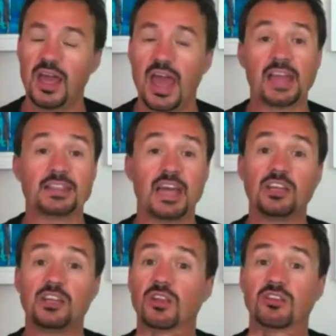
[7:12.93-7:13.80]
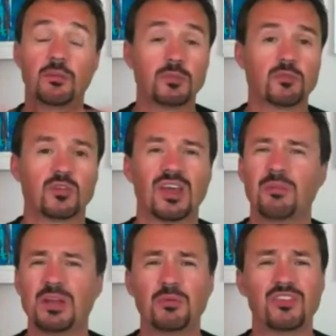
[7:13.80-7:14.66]
And then the symptoms would,
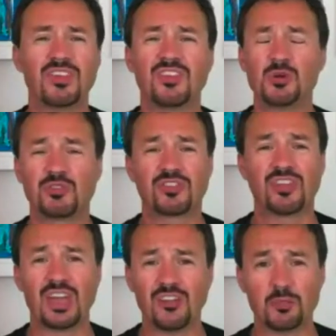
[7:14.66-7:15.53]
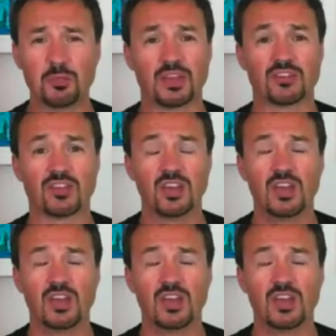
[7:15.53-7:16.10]
it was this huge sales pitch.